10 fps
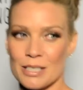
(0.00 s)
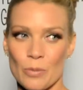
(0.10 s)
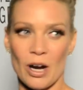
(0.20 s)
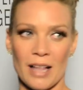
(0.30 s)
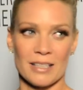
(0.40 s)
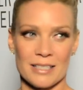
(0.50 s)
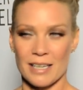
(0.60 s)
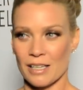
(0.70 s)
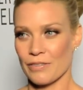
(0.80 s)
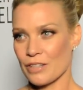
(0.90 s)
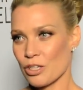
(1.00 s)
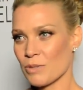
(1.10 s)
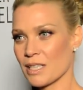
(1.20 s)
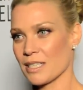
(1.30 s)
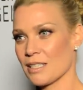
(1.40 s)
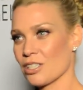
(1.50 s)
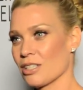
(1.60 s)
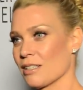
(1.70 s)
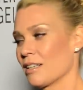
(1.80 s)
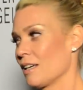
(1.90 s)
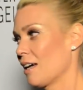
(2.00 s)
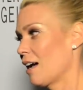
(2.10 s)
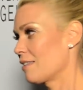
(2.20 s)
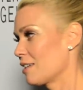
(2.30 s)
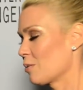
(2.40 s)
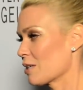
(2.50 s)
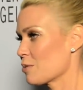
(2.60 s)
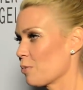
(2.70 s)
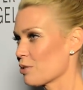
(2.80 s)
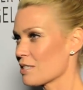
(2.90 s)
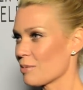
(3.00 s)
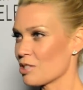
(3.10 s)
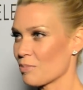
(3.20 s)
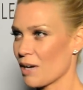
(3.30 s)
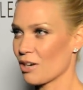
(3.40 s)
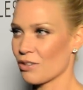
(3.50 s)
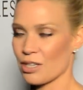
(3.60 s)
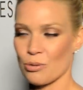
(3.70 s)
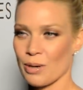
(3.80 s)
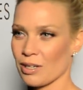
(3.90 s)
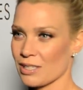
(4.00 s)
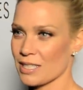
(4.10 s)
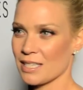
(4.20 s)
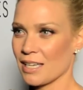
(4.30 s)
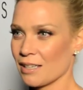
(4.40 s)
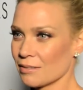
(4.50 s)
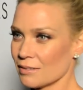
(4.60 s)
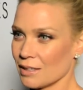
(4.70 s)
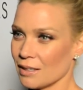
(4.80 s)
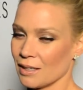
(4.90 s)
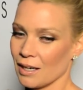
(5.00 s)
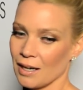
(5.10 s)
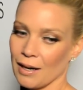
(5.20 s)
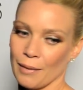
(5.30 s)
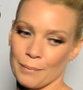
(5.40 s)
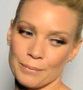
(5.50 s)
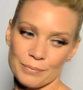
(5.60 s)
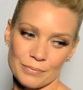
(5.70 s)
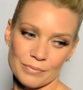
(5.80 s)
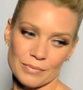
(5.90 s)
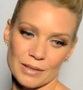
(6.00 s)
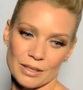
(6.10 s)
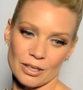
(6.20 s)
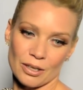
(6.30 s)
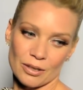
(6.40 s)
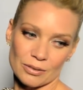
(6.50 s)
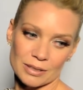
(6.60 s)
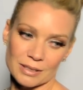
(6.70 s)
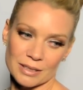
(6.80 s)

it's a morality tale of the human condition. I think we explore subject matter that you rarely see. Um, you know,